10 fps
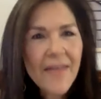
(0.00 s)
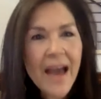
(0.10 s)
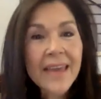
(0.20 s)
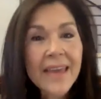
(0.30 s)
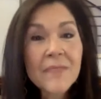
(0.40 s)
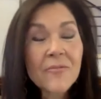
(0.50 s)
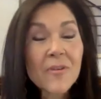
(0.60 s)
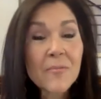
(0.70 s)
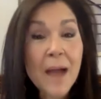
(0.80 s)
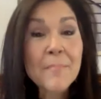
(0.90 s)
That came
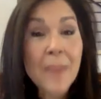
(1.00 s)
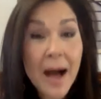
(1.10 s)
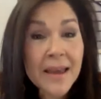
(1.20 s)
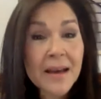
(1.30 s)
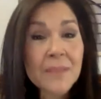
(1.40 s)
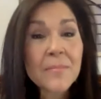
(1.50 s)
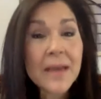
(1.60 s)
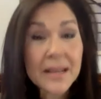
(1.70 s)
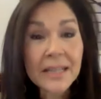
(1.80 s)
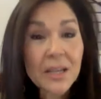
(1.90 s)
from my Maya
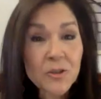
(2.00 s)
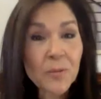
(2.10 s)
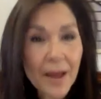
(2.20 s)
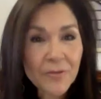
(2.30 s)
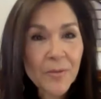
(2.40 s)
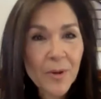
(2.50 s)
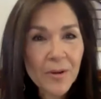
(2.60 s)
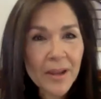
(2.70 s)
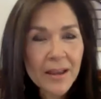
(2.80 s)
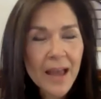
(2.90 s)
intellectual
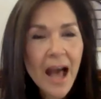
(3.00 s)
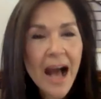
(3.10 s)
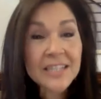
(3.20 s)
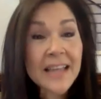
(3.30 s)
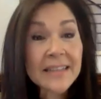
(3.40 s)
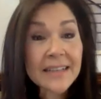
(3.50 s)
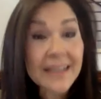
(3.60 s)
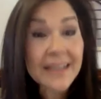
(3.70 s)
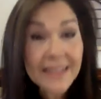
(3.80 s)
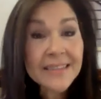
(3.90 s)
patrimony. I just had to
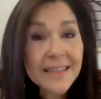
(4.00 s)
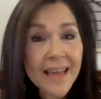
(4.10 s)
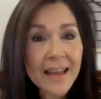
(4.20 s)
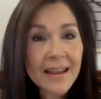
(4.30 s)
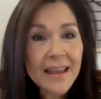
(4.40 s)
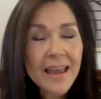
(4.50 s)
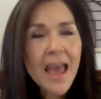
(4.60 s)
connect to that.